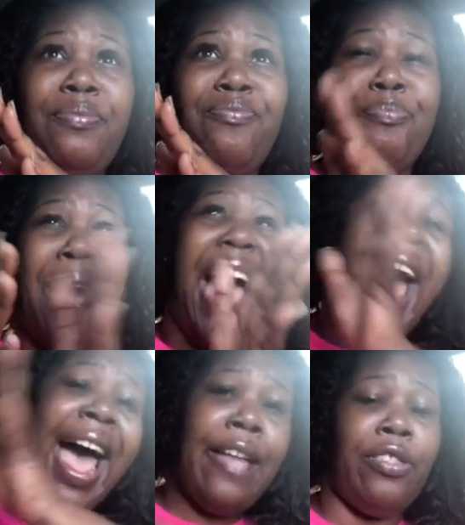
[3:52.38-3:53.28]

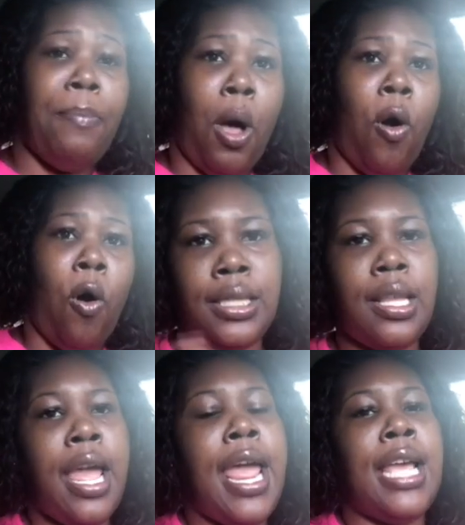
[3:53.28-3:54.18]
behind the malls,
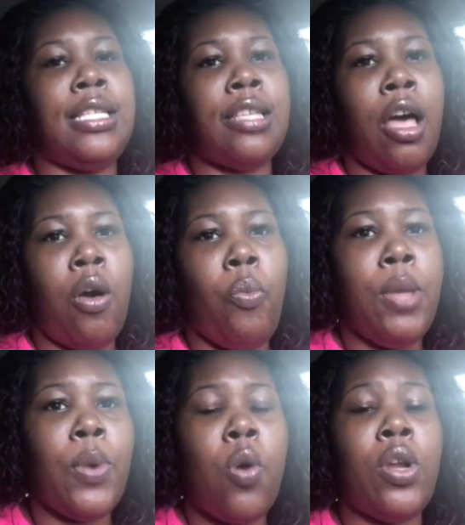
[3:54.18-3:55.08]
and so we
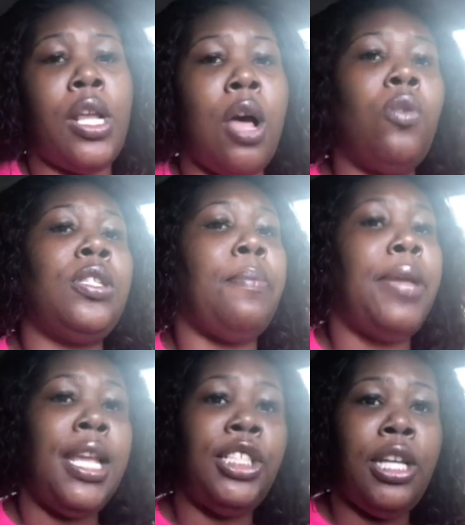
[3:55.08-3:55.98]
were going to go to
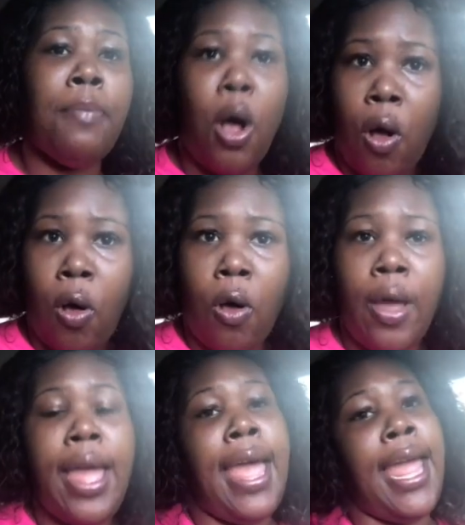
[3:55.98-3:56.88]
PG Mall
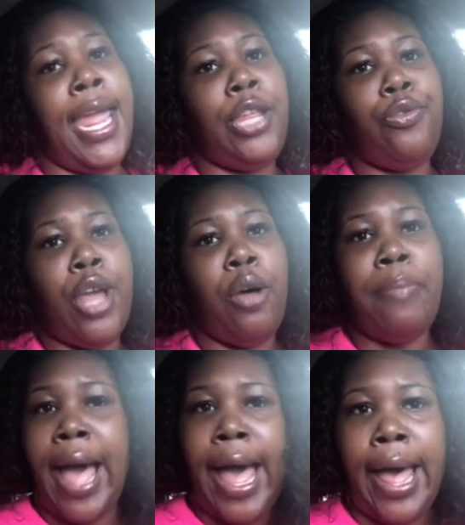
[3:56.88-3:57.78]
and
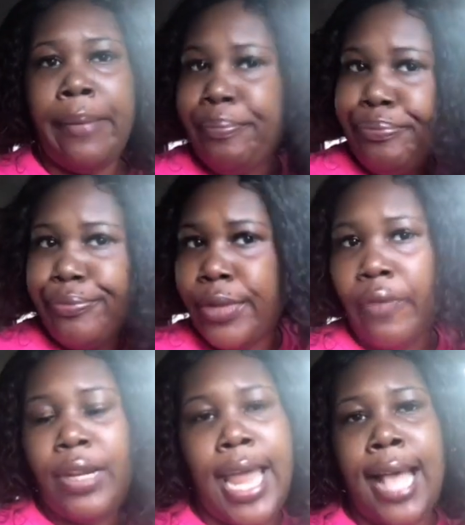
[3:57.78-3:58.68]
buy the
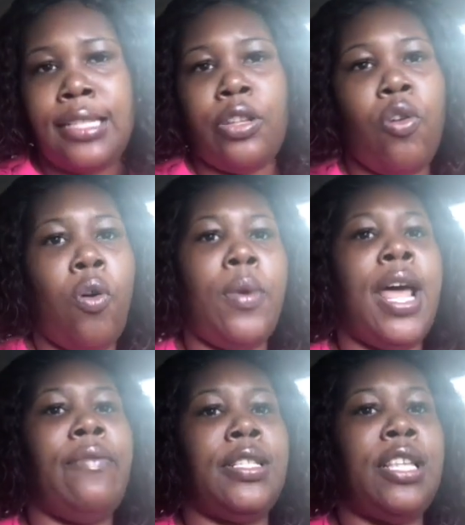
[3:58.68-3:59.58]
relaxer or
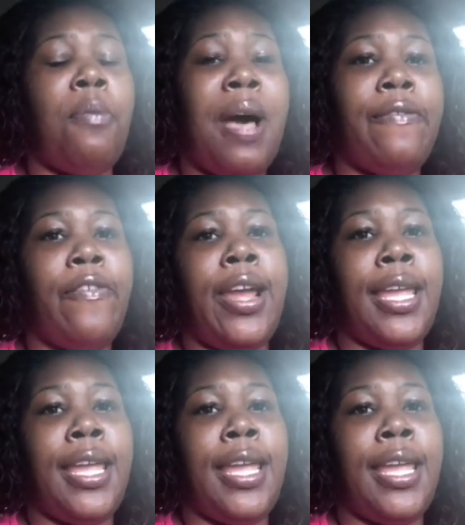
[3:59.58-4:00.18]
whatever so my friend